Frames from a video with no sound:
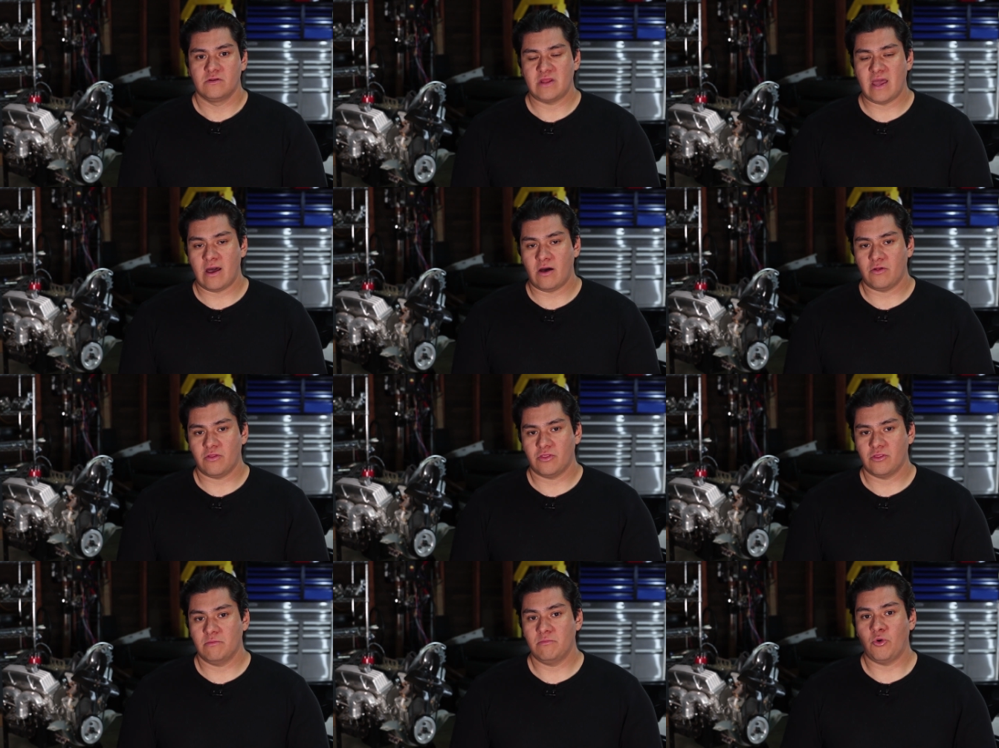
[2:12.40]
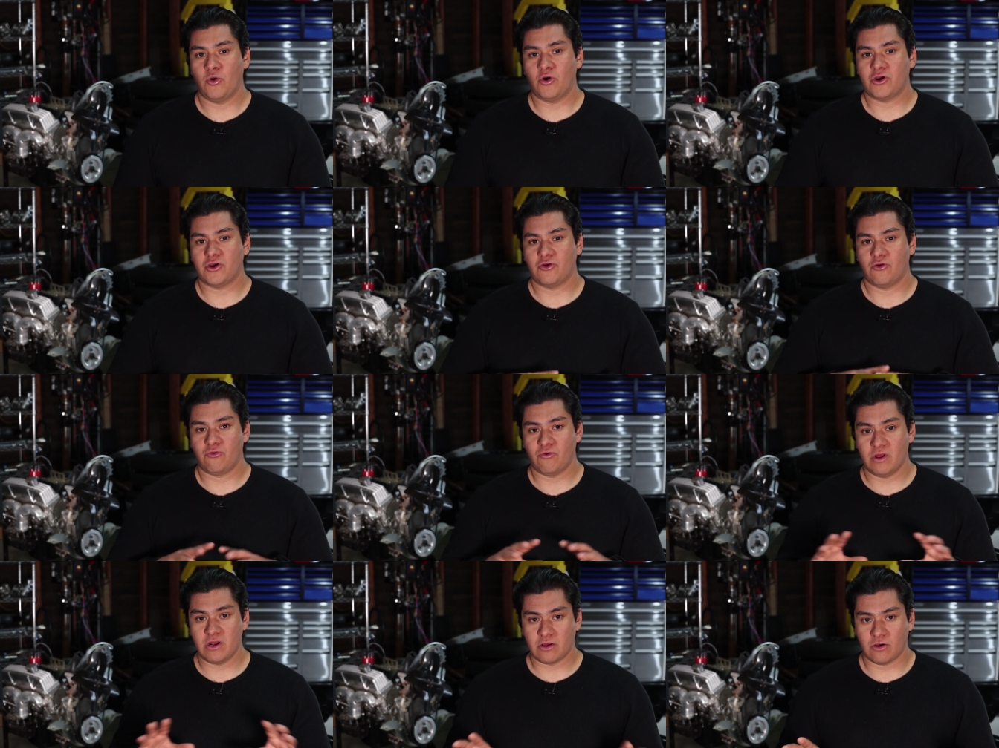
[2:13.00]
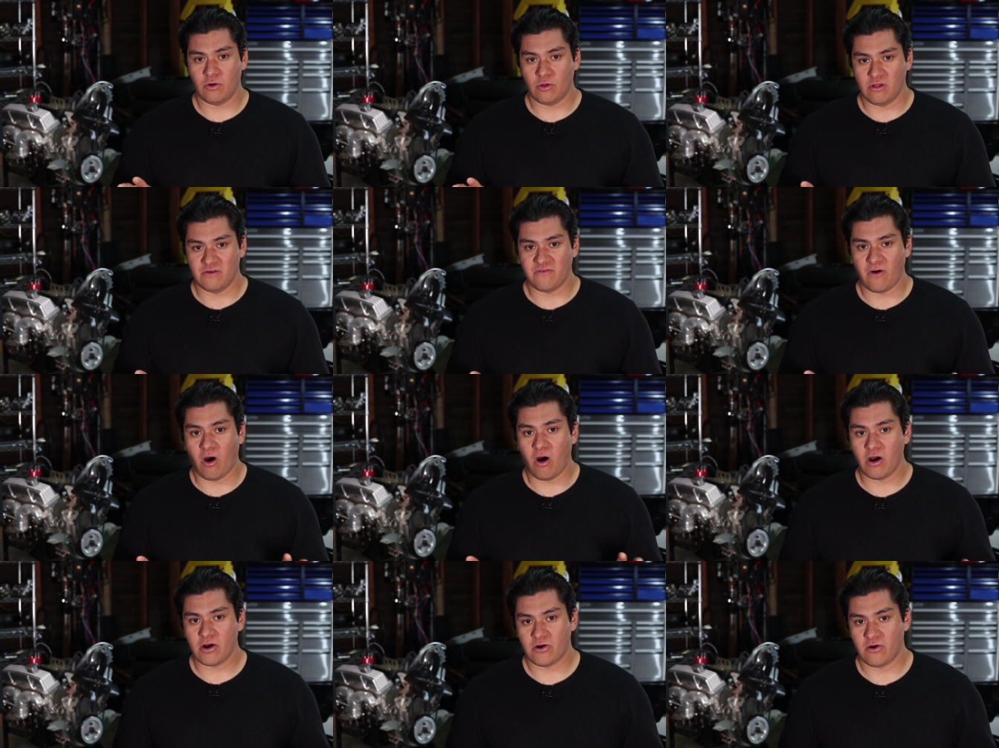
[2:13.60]
Now, the more critical
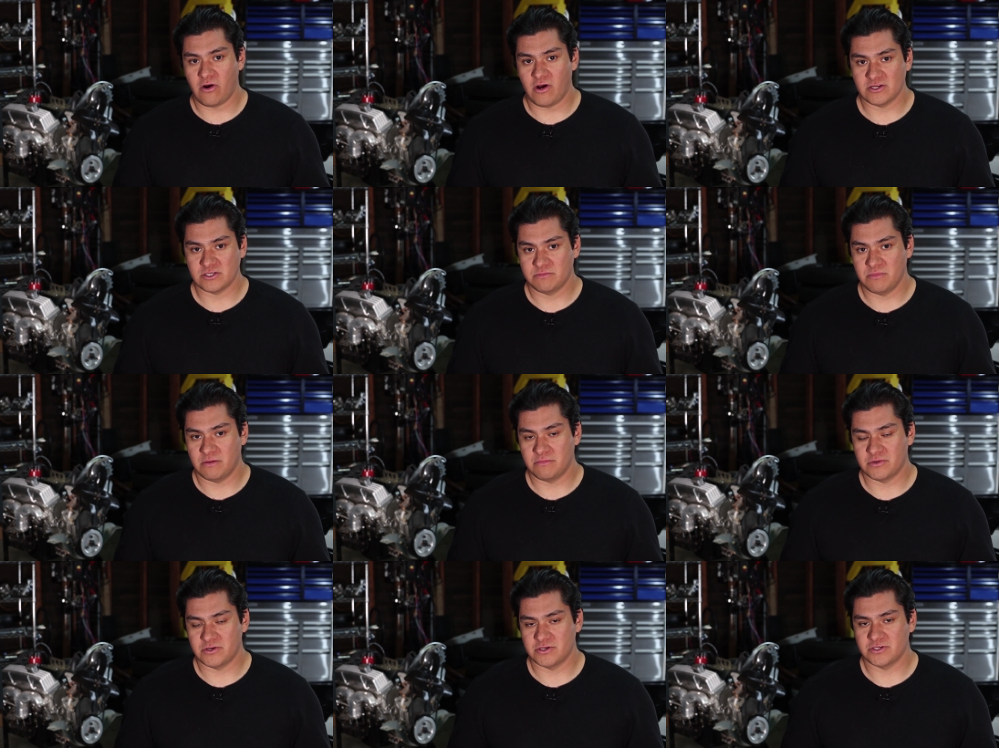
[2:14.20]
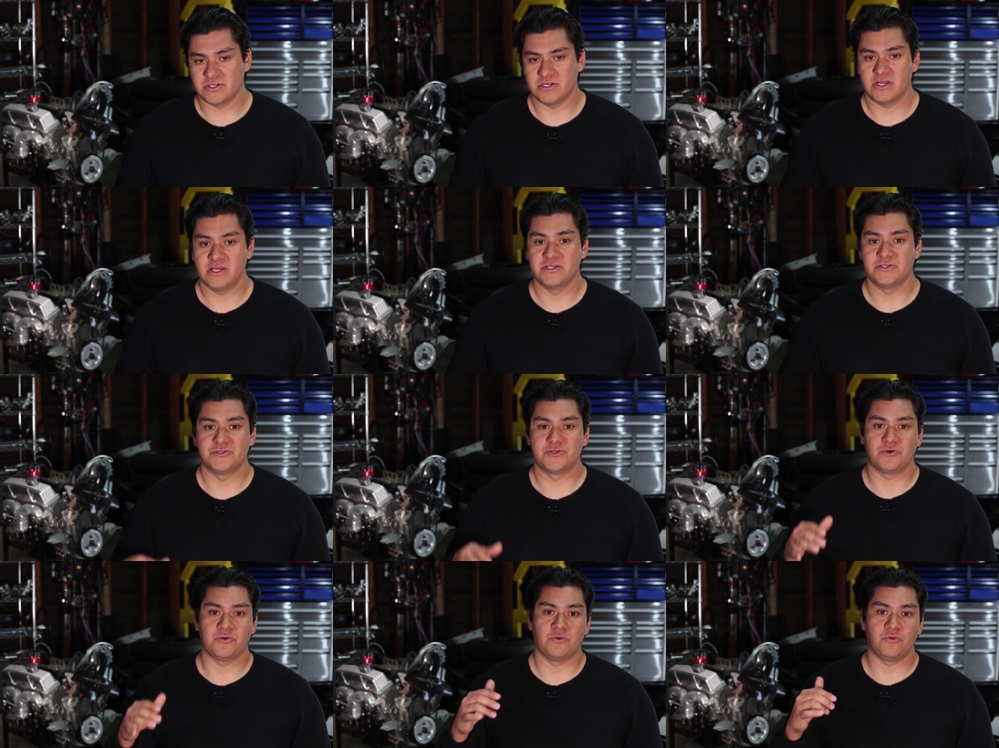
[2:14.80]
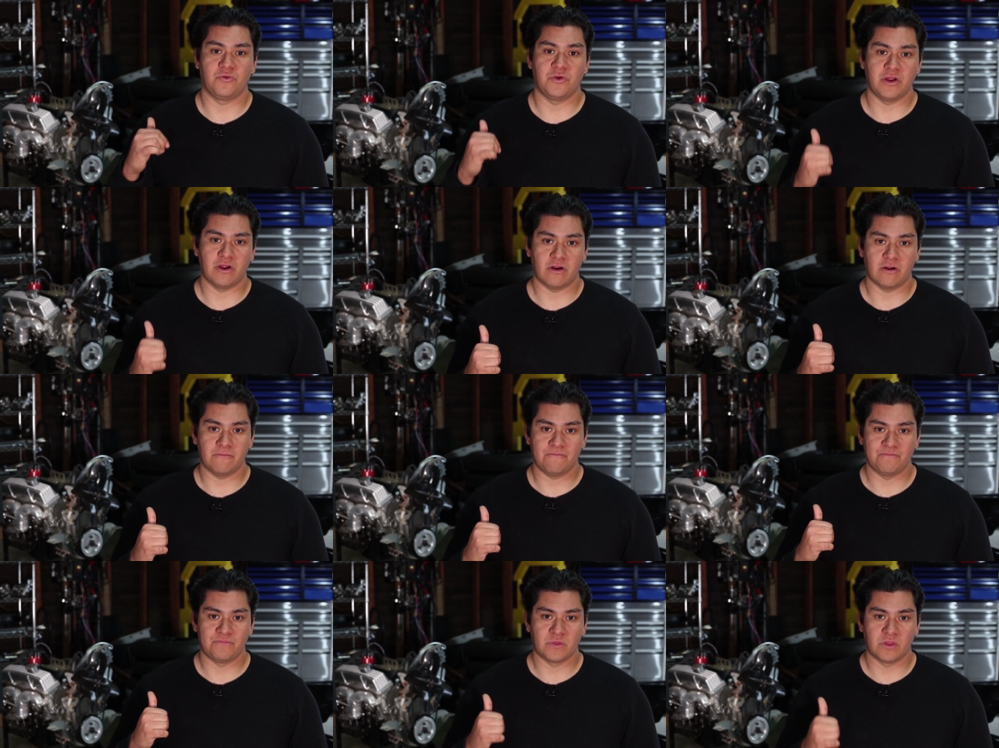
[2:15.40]
of all cross members is the
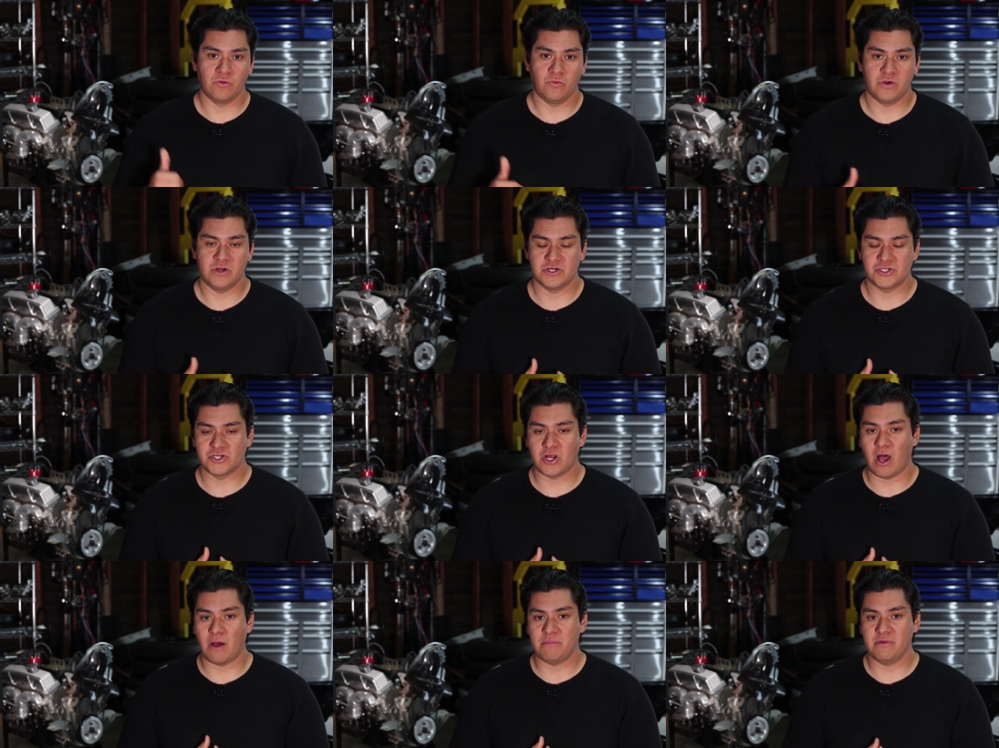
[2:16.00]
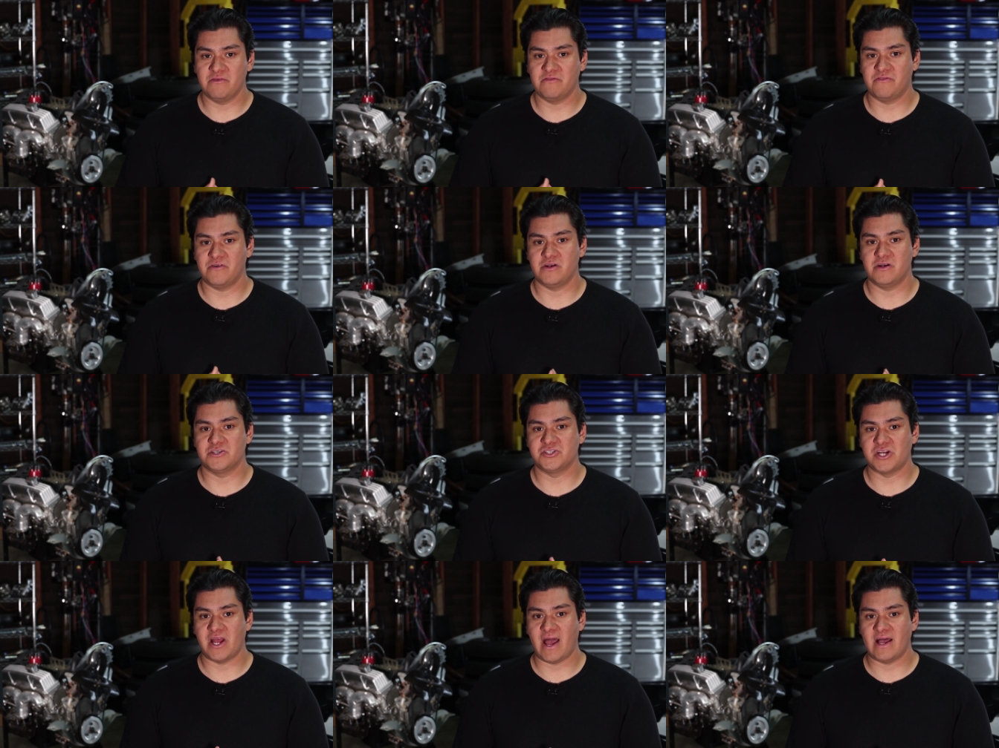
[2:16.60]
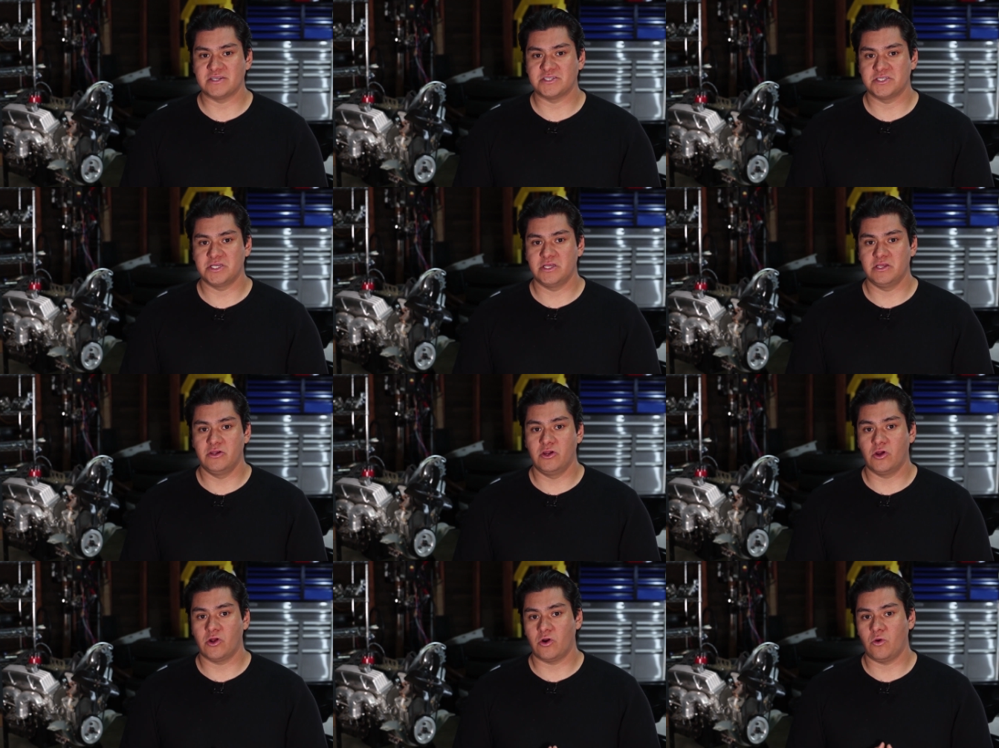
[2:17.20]
rear. When you're shopping for your
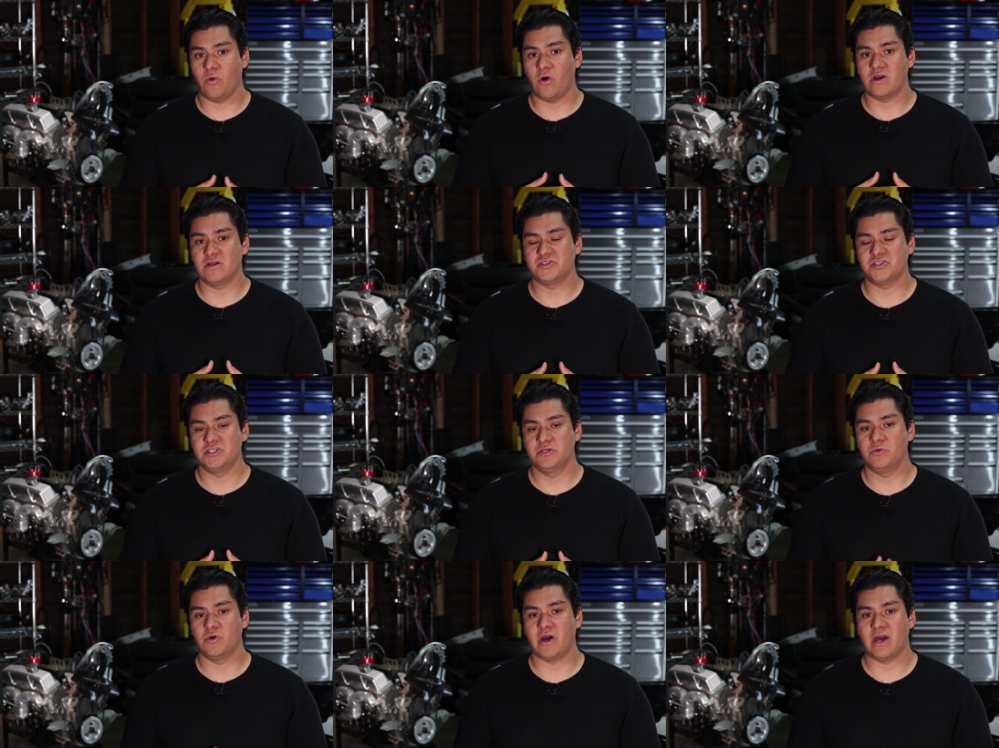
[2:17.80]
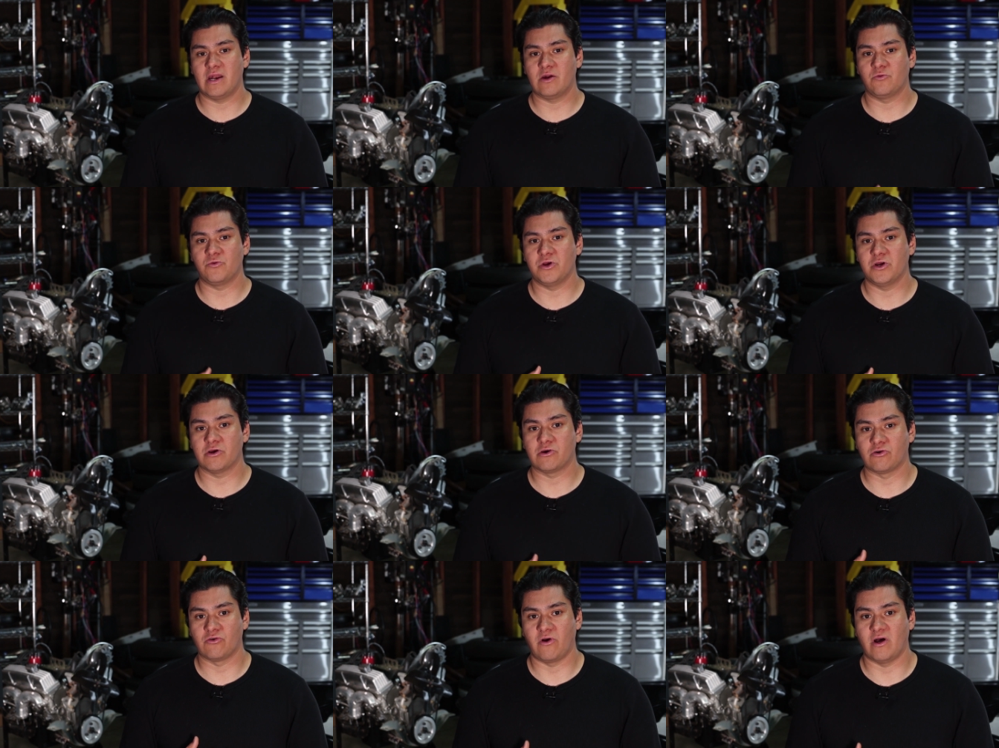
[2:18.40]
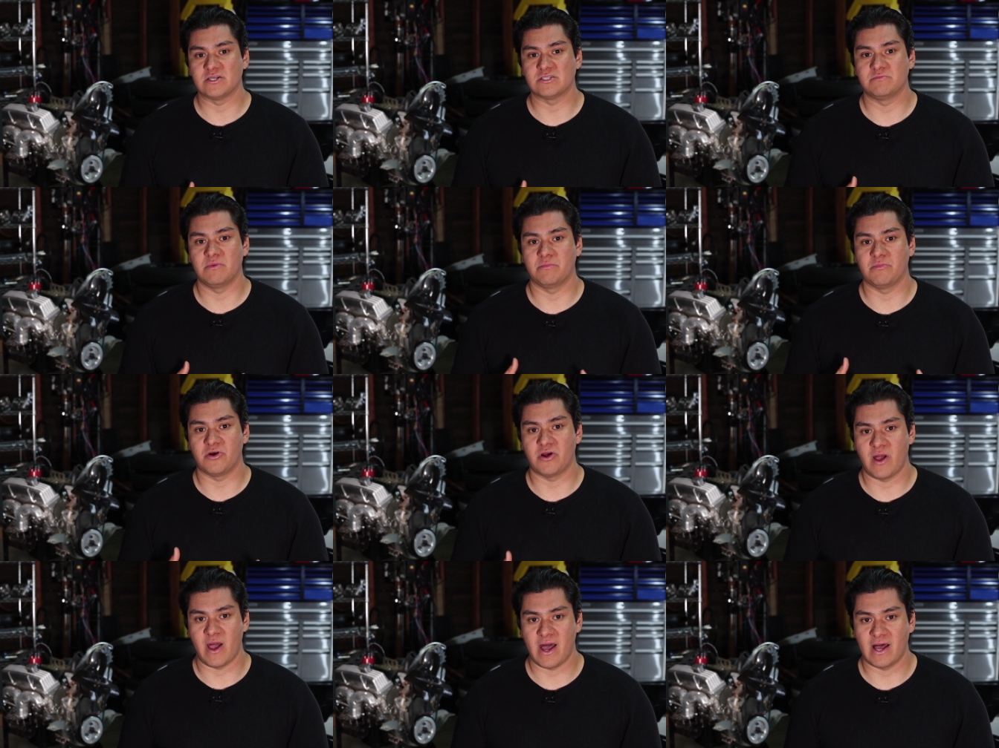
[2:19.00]
chassis, you're going to want to see what kind of rear cross
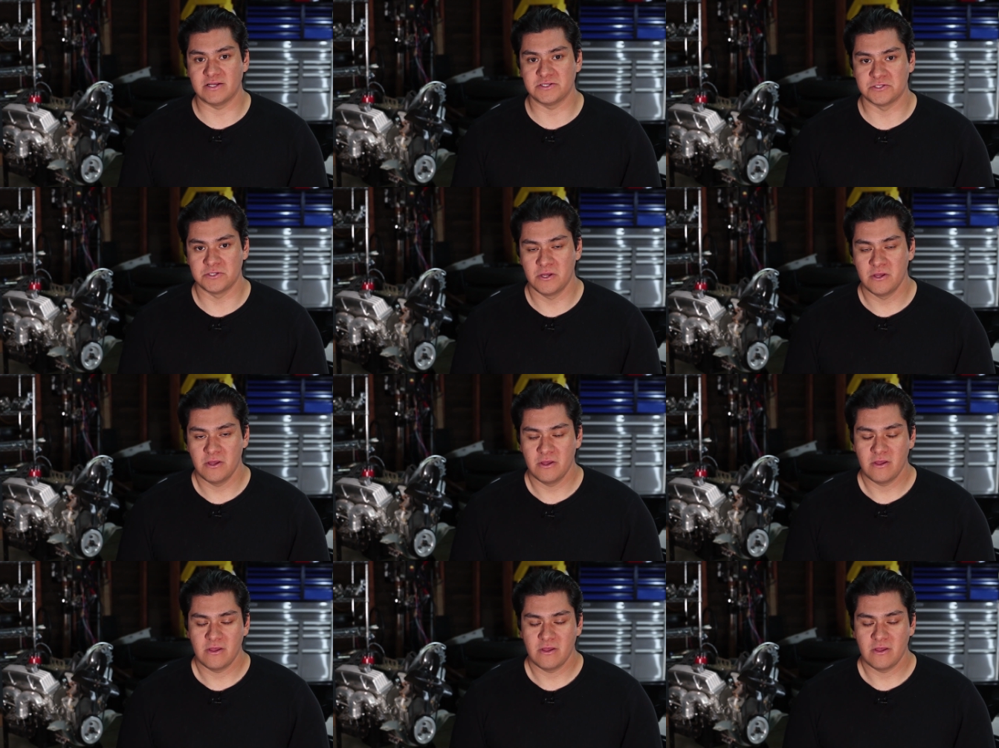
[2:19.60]
member it has.